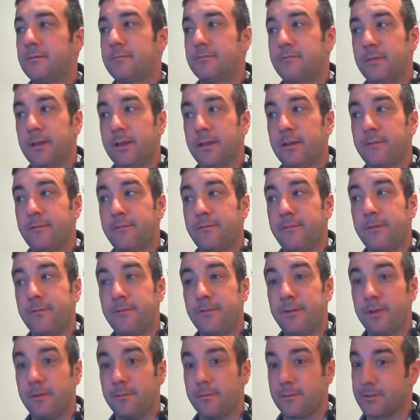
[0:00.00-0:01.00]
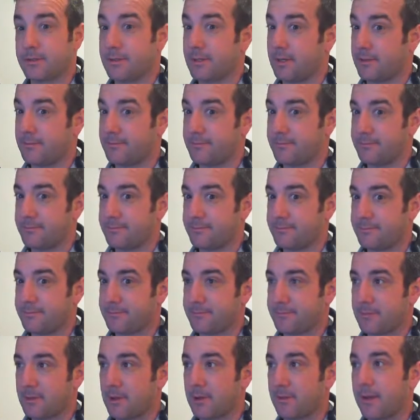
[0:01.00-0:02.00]
Negative 15%.
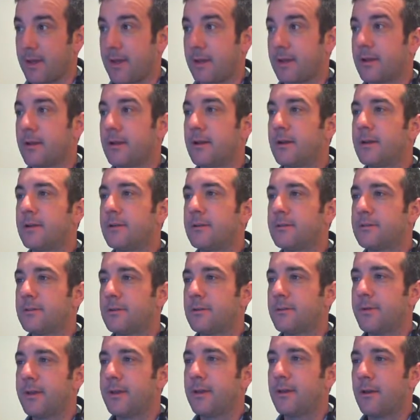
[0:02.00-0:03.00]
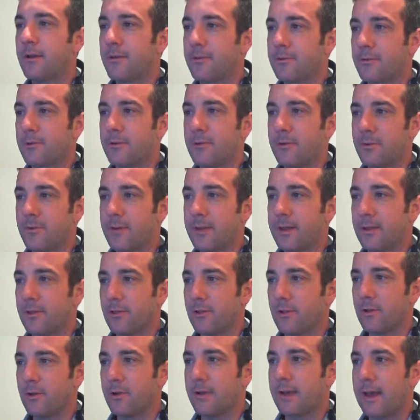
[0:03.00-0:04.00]
Okay, so we can go through and we can
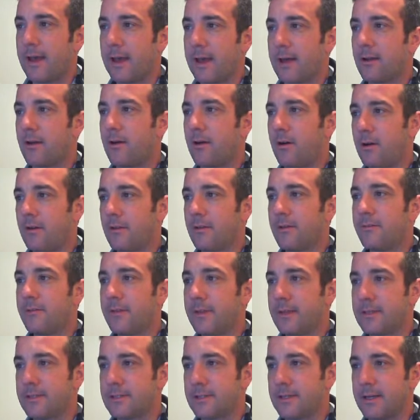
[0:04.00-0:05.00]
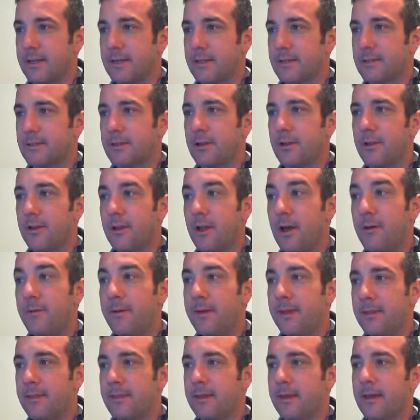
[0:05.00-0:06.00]
look at all of these things,
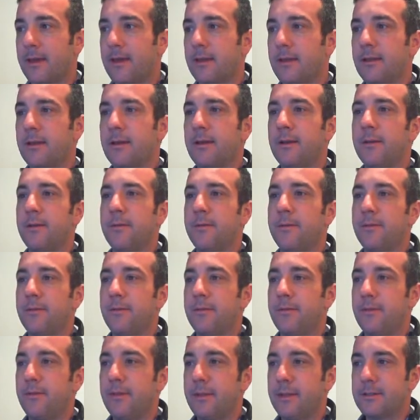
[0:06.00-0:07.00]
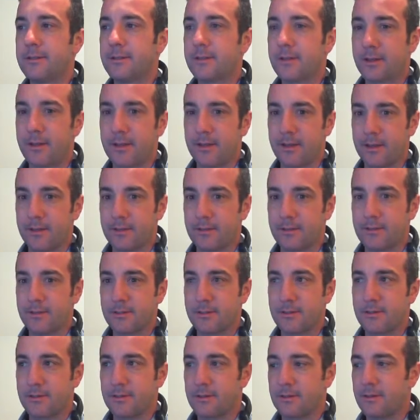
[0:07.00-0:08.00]
knowing that these are the kids
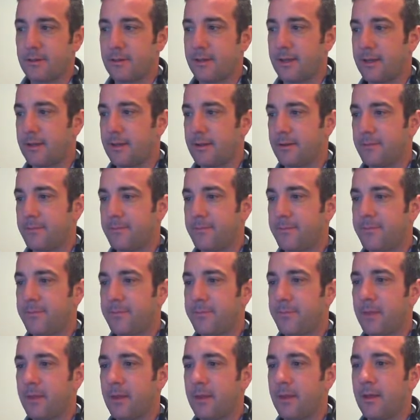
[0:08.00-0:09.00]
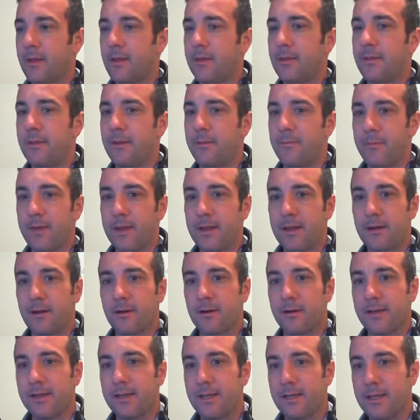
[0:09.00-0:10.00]
that made
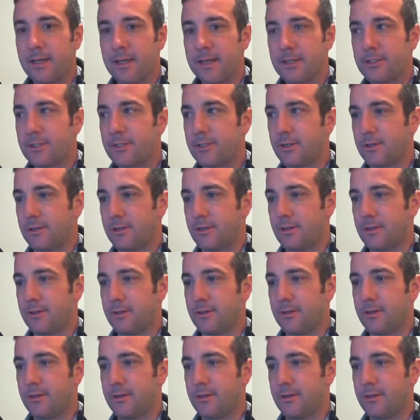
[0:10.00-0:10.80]
our initial